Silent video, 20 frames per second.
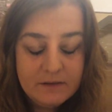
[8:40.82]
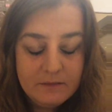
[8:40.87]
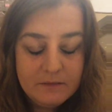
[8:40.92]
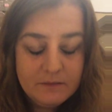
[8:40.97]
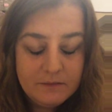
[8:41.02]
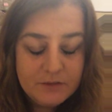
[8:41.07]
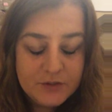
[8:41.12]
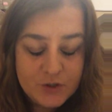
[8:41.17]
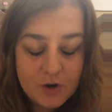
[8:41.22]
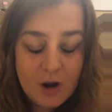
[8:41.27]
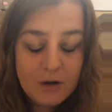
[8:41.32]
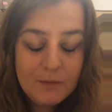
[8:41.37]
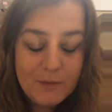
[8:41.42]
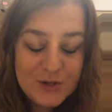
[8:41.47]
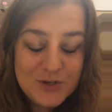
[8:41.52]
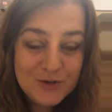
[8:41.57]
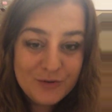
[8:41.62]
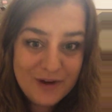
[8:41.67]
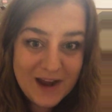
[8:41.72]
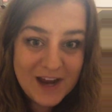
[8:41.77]
strong
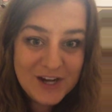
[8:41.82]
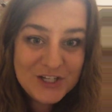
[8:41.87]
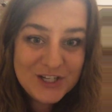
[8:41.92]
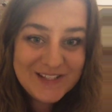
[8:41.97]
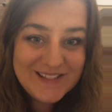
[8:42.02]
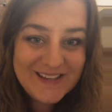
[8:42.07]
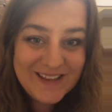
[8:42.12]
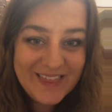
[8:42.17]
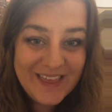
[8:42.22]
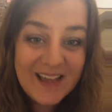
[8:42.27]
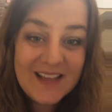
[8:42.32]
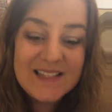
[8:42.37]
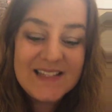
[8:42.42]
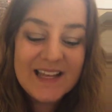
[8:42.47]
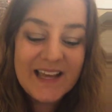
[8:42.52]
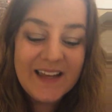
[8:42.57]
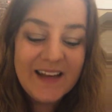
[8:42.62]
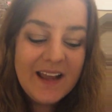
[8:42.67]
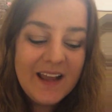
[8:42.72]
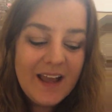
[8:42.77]
emotional reactions to things
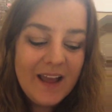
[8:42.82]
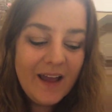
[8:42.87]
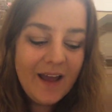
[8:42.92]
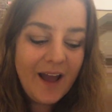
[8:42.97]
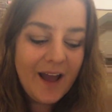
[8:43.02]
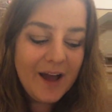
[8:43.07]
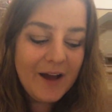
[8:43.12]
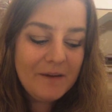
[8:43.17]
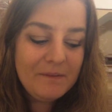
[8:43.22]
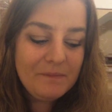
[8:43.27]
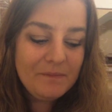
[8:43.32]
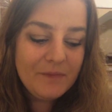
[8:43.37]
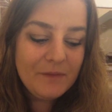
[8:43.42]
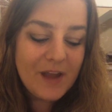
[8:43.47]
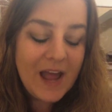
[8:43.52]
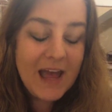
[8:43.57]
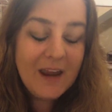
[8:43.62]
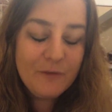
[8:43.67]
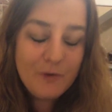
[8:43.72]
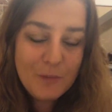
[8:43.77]
that
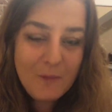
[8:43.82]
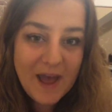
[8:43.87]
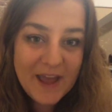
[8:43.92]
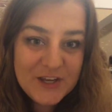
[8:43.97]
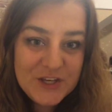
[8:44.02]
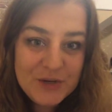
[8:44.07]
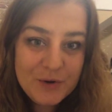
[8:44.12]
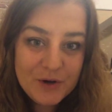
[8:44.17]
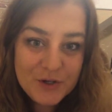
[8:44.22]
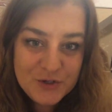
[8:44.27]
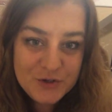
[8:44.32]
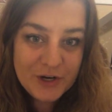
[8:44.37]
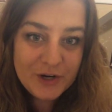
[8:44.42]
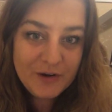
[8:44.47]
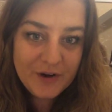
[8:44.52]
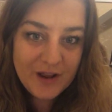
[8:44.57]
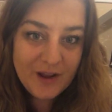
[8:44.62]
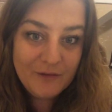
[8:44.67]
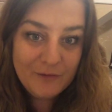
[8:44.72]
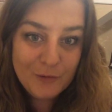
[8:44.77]
kind of remind you or
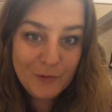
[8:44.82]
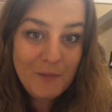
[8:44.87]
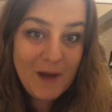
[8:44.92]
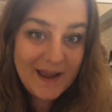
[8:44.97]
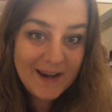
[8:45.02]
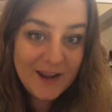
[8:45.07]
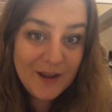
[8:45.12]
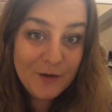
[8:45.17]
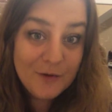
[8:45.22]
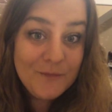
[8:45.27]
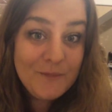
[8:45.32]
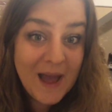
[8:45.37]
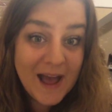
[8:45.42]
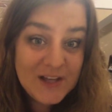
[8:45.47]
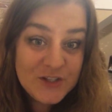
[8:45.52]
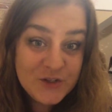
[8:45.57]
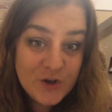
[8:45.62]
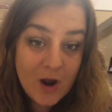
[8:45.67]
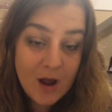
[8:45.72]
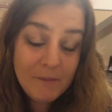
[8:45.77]
reminding you of
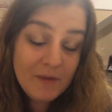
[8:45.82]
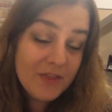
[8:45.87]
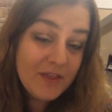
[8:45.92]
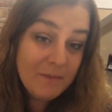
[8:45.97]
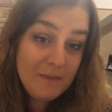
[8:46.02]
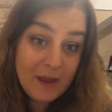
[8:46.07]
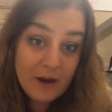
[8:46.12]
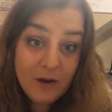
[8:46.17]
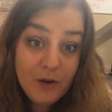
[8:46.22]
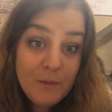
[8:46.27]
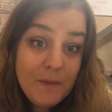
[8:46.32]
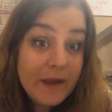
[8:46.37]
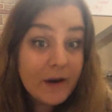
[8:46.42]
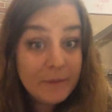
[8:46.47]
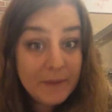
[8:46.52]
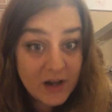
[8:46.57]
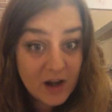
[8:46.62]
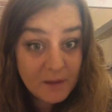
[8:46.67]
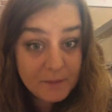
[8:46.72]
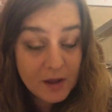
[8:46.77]
past trauma that you may or
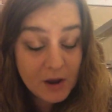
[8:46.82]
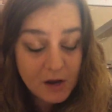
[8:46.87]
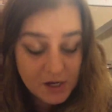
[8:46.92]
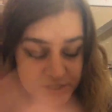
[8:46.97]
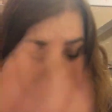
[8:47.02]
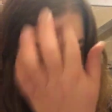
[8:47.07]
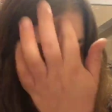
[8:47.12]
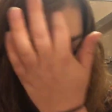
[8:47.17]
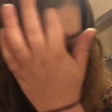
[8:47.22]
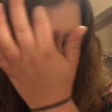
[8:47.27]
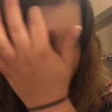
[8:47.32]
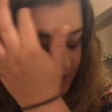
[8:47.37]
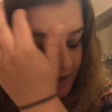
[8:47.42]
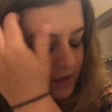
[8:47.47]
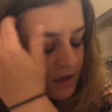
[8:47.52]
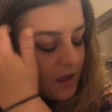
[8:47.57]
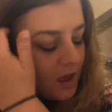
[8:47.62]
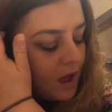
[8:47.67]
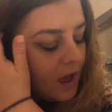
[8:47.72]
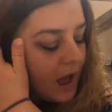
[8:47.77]
may not be conscious of.
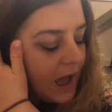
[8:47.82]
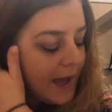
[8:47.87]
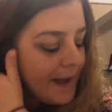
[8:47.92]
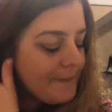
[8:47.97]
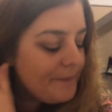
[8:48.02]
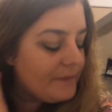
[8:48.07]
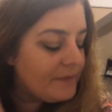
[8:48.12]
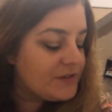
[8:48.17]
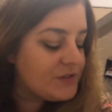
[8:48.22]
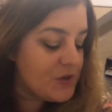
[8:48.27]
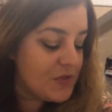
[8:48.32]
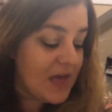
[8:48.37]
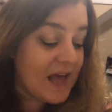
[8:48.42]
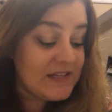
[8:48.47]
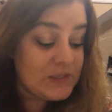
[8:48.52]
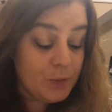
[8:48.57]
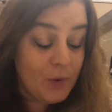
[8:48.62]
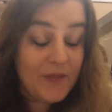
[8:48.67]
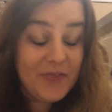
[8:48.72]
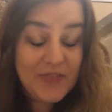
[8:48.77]
So
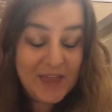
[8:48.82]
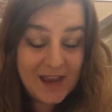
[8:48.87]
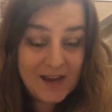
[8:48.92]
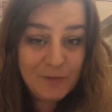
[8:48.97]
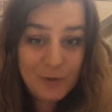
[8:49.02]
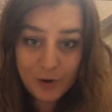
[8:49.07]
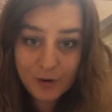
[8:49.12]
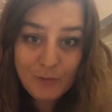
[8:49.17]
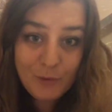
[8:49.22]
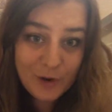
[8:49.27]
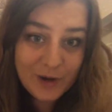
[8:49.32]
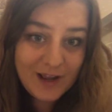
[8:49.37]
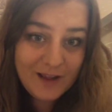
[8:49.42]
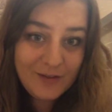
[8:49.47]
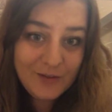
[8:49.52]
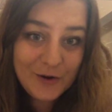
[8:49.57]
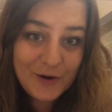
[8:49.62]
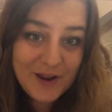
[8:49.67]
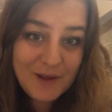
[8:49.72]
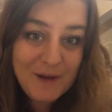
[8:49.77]
that's one thing. We're
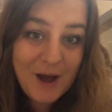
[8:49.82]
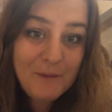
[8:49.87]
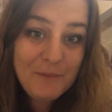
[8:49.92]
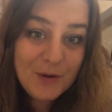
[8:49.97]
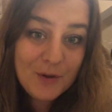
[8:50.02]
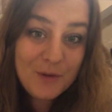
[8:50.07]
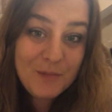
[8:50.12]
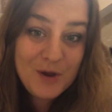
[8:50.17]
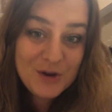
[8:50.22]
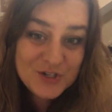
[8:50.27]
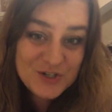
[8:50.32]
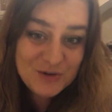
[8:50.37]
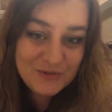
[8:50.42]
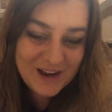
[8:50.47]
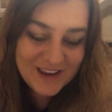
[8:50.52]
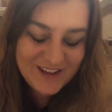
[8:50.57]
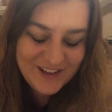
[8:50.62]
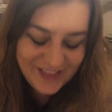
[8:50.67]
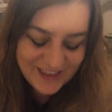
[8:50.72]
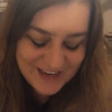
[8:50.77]
learning about emotional
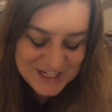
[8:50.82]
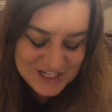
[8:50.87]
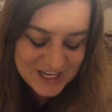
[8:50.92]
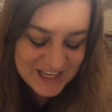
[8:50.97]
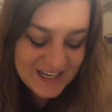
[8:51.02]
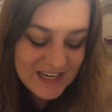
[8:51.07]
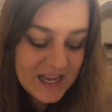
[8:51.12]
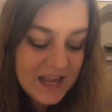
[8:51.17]
regulation.